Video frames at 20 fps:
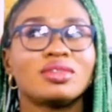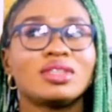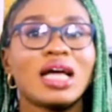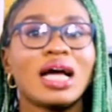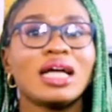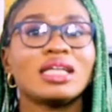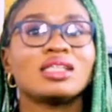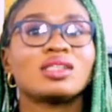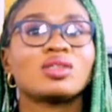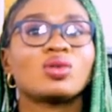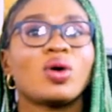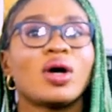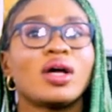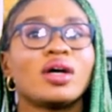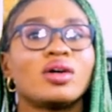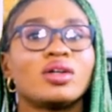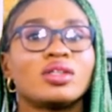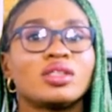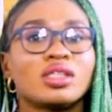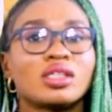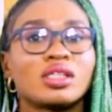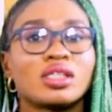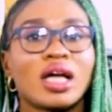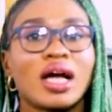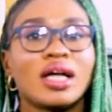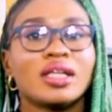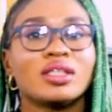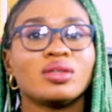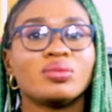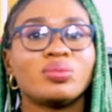That's quite
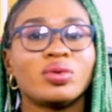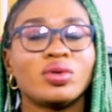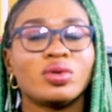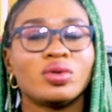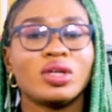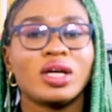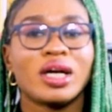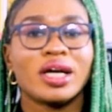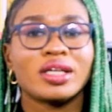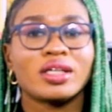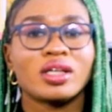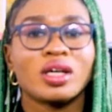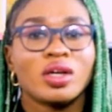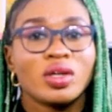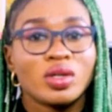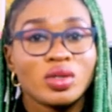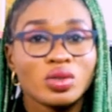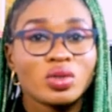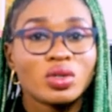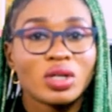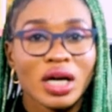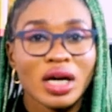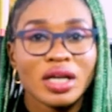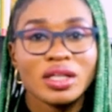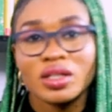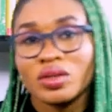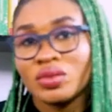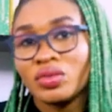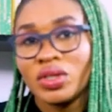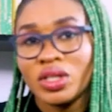understandable. Like, you
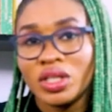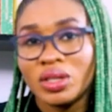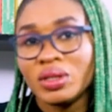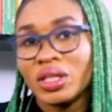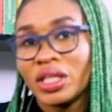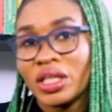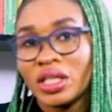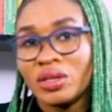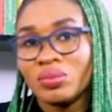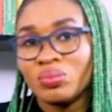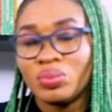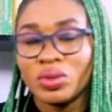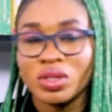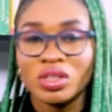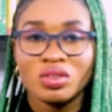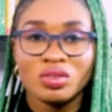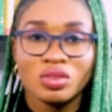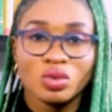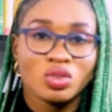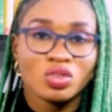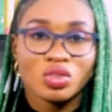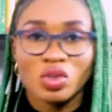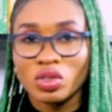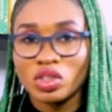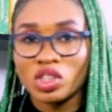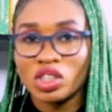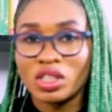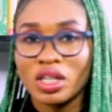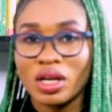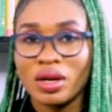can't really be
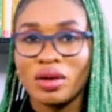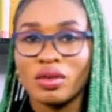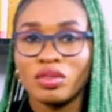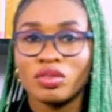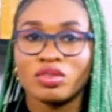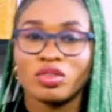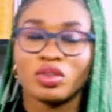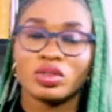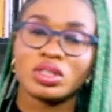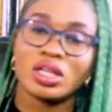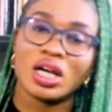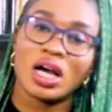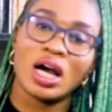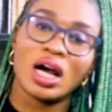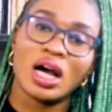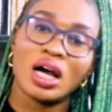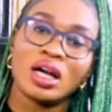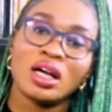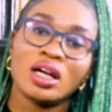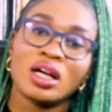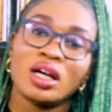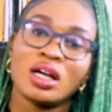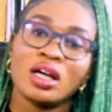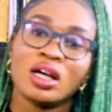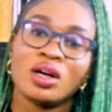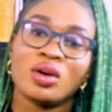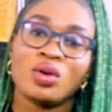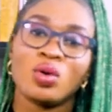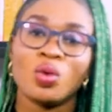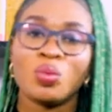grudge them for their
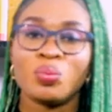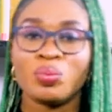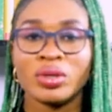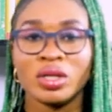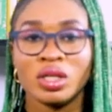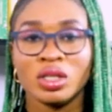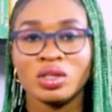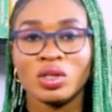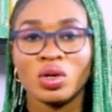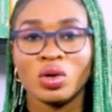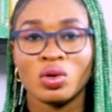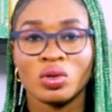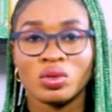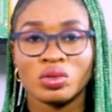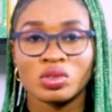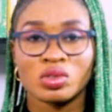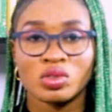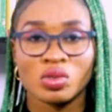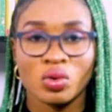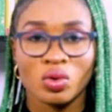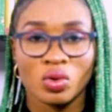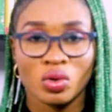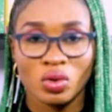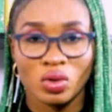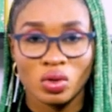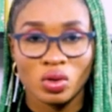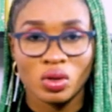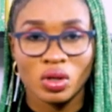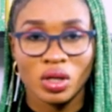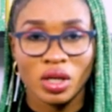opinions
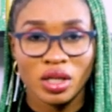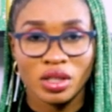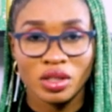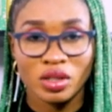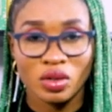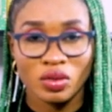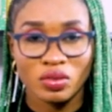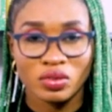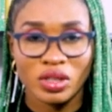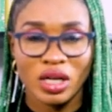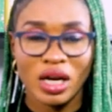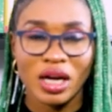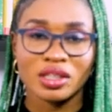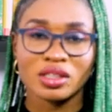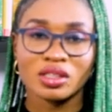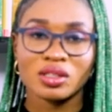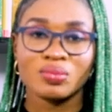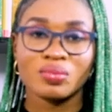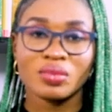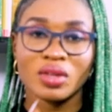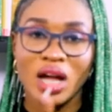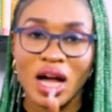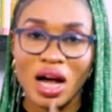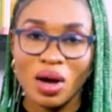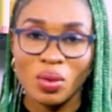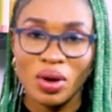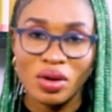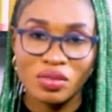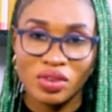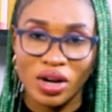or any of that.
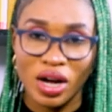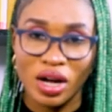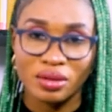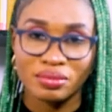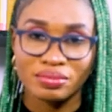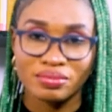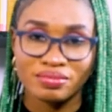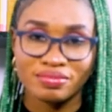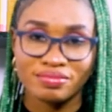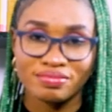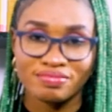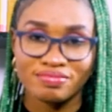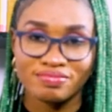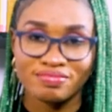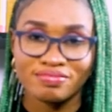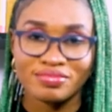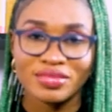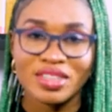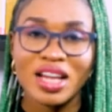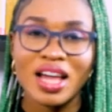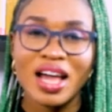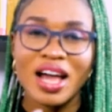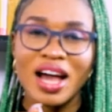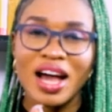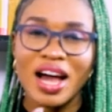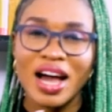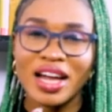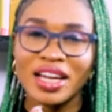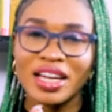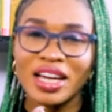However,
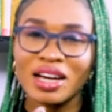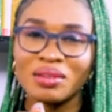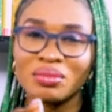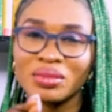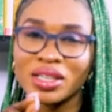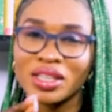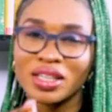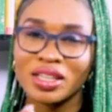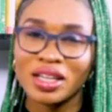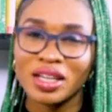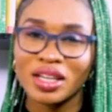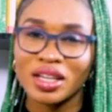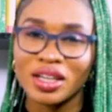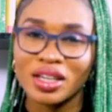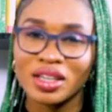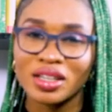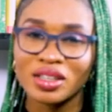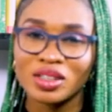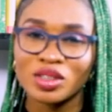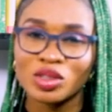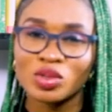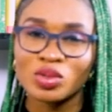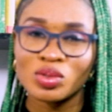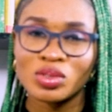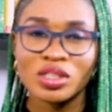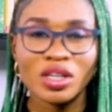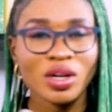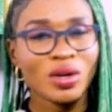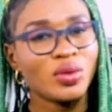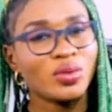I am here to
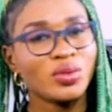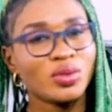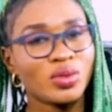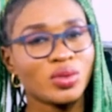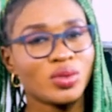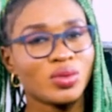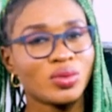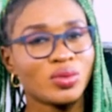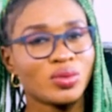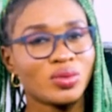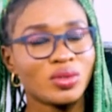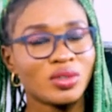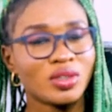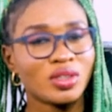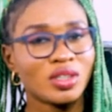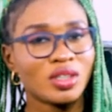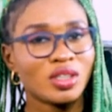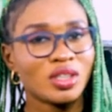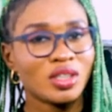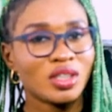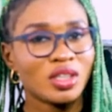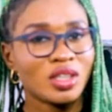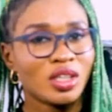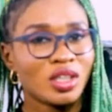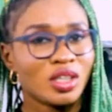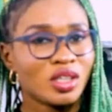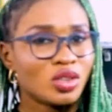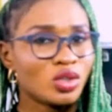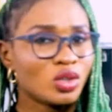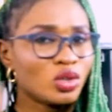tell you
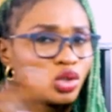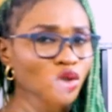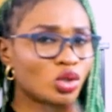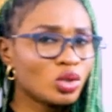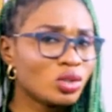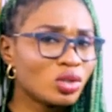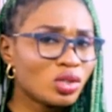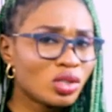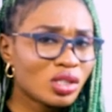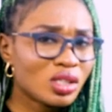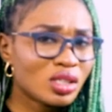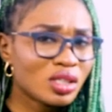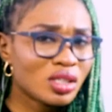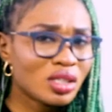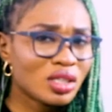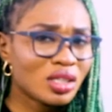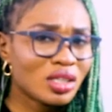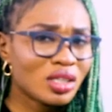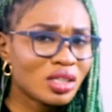the truths